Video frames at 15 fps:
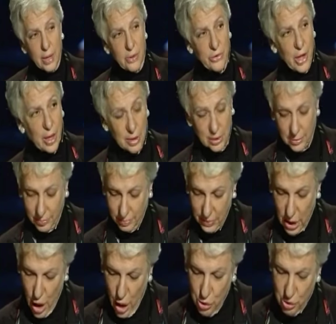We are playing with
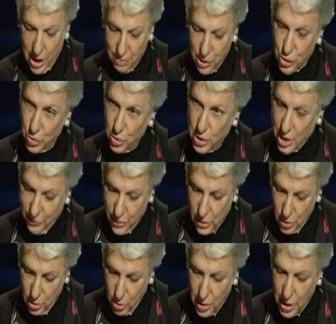fire you can be
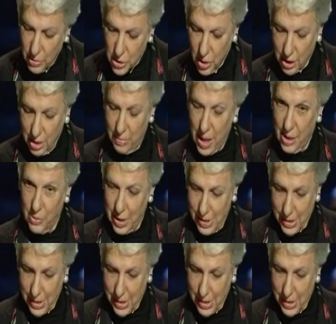sure Jefferson knew what he was